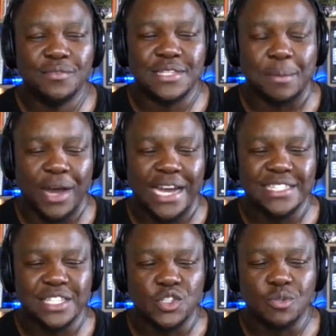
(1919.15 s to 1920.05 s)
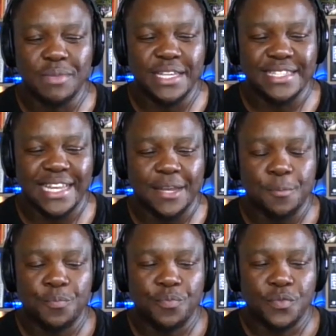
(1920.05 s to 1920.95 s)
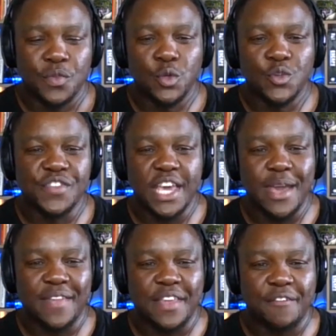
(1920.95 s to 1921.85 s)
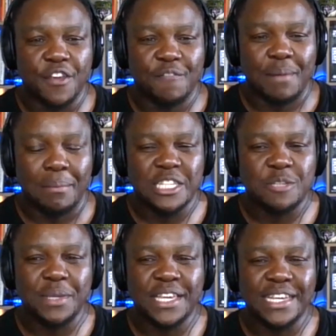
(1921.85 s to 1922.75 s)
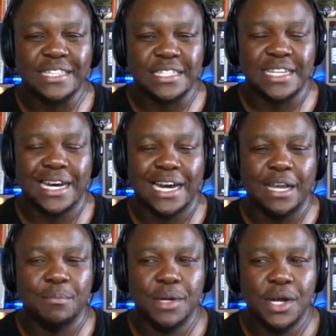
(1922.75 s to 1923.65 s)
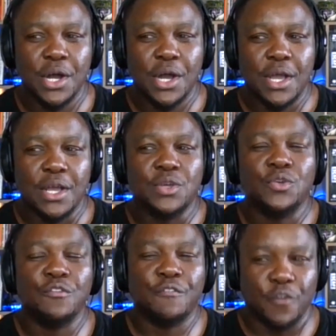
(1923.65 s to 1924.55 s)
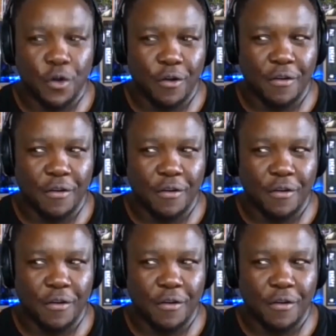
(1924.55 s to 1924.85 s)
surprising to me is that you say you had that fear of public speaking at the time. You've